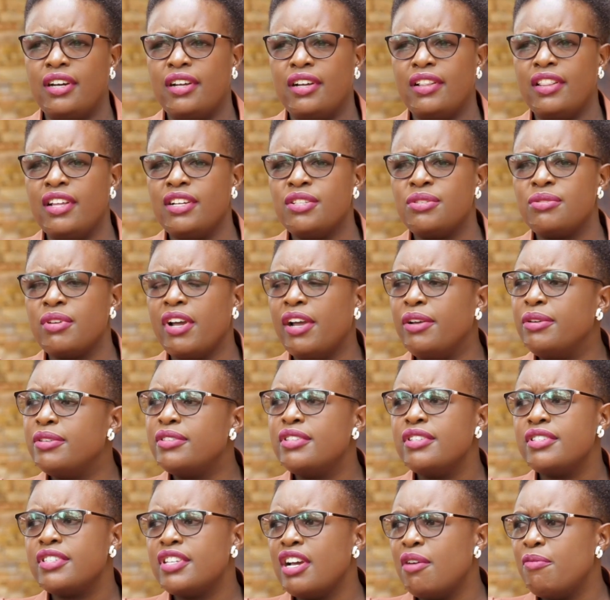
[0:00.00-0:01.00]
that's why you
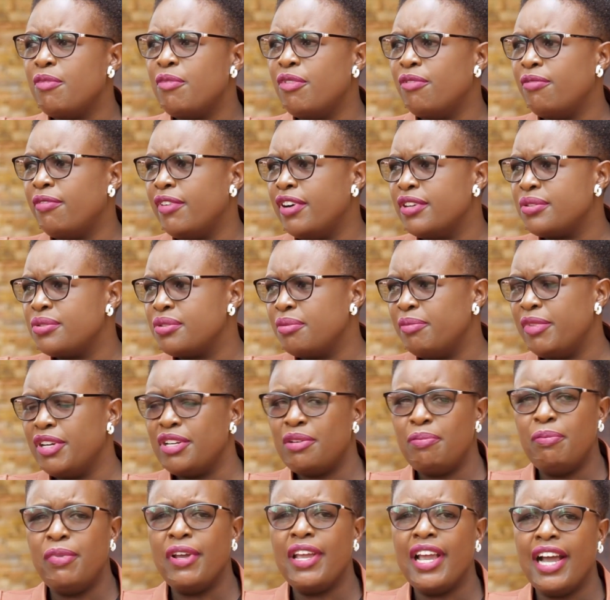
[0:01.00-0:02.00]
see some of us. You
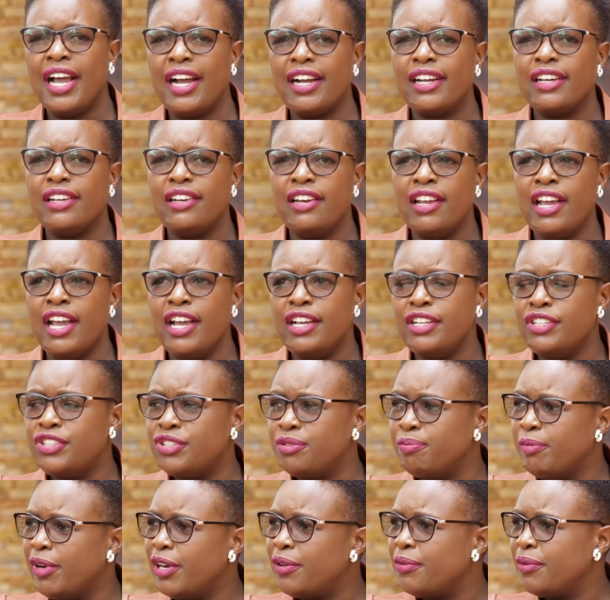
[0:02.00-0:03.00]
might be young in
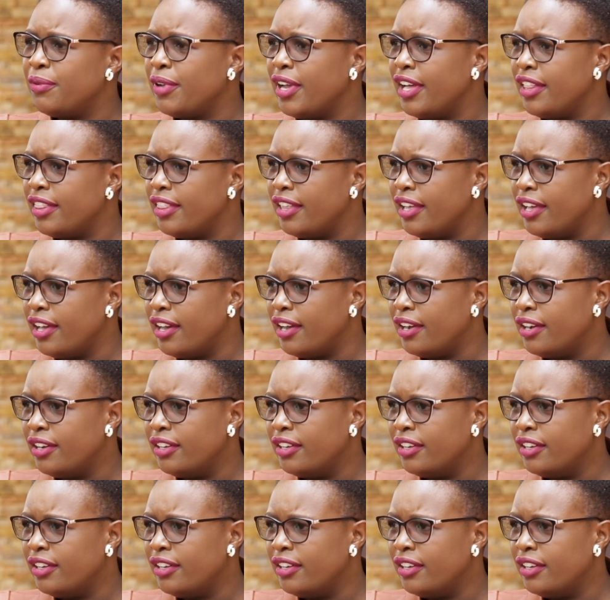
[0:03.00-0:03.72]
age, but we are there.